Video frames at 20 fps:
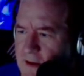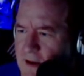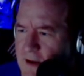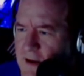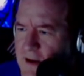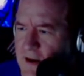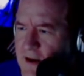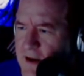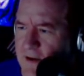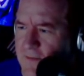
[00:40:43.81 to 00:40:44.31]

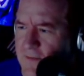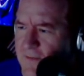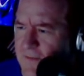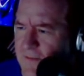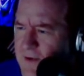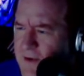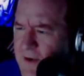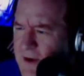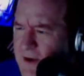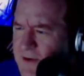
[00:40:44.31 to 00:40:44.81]

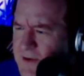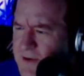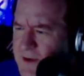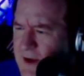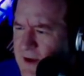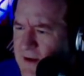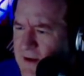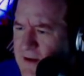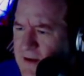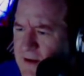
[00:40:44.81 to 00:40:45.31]
Very
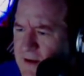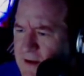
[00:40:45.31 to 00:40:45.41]
interesting.